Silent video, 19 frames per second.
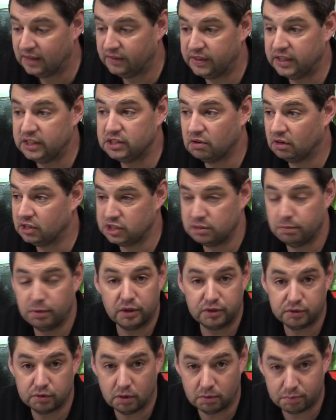These are actually
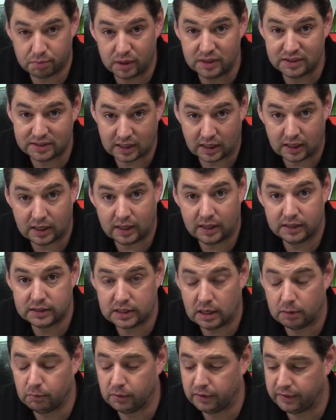put through a printer and
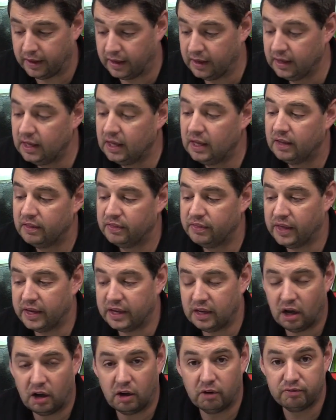done with it. They
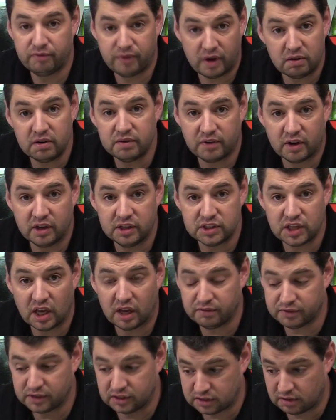are very, very
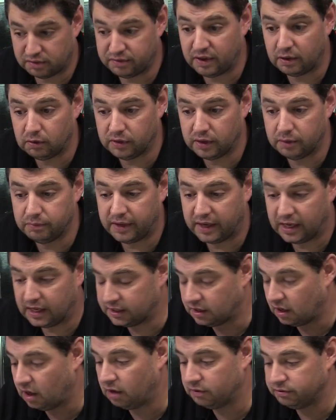tough because I felt them. They had
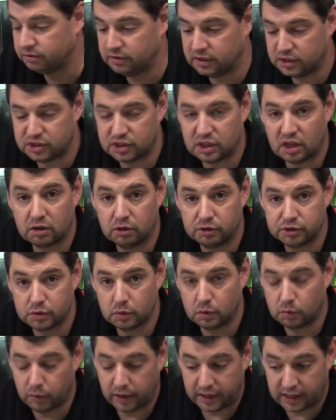half of it stuck onto
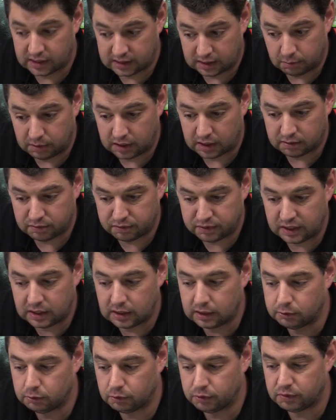a wing and then we had a
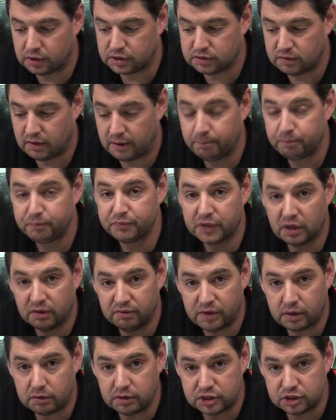feel and all the rest of it.
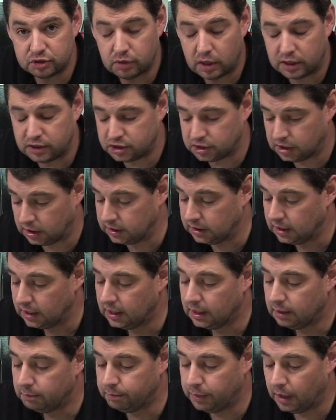Very stretchy,
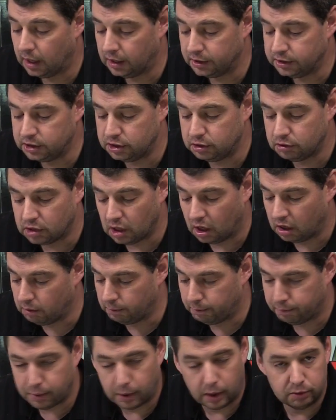but you
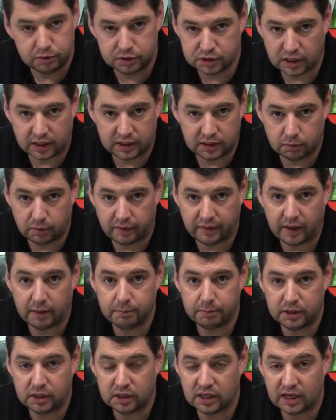can't post shade with it.
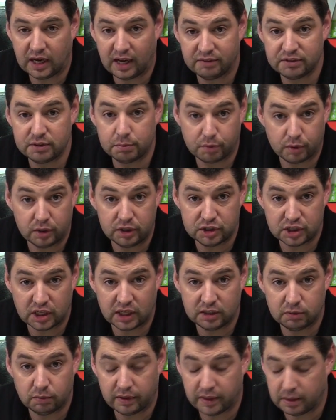You're going to have to
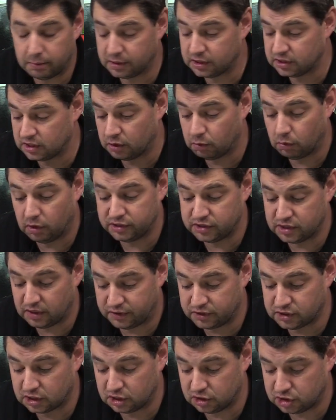pre-shade with it because otherwise
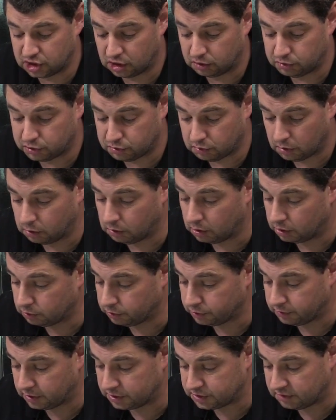nothing's going to show through and all
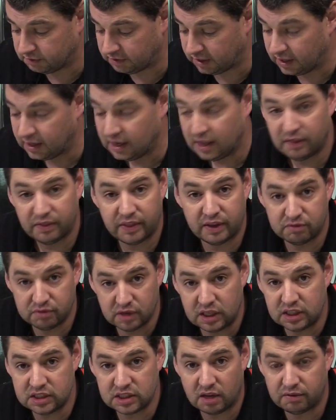the rest of it. They're
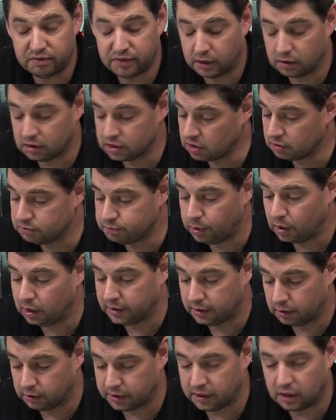really tough though because I was
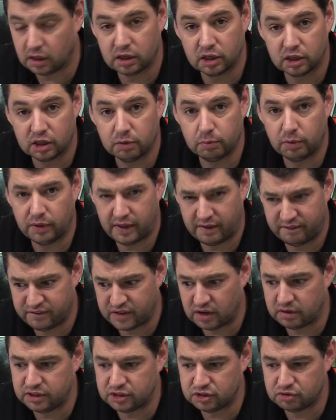pulling on it like a good one. They're
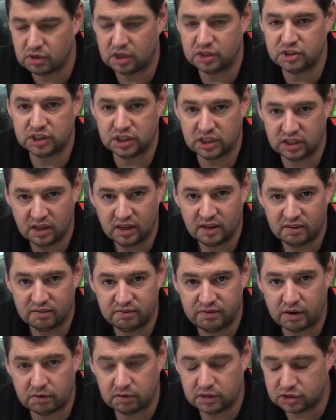very stretchy,
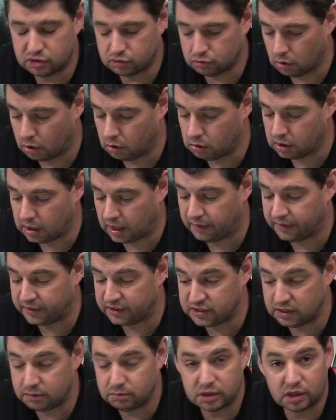very strong and they
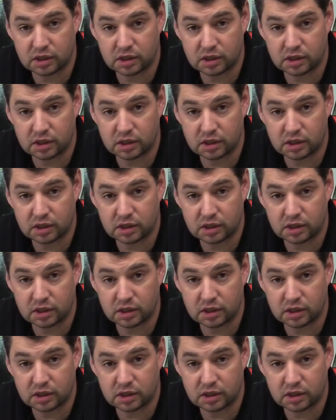seem to